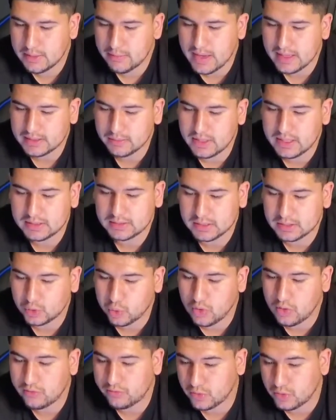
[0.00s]
maximize the
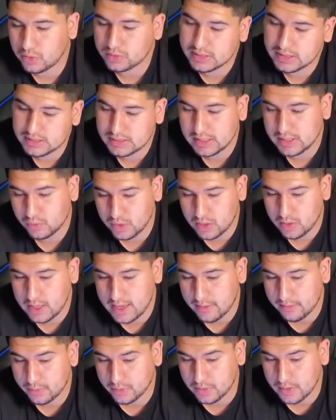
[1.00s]
12 volt DC rail
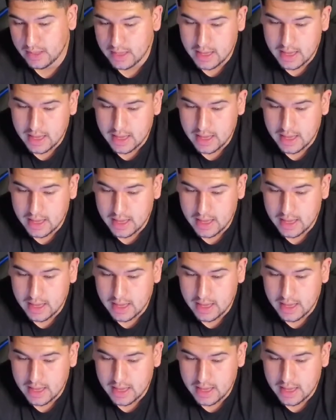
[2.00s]
output.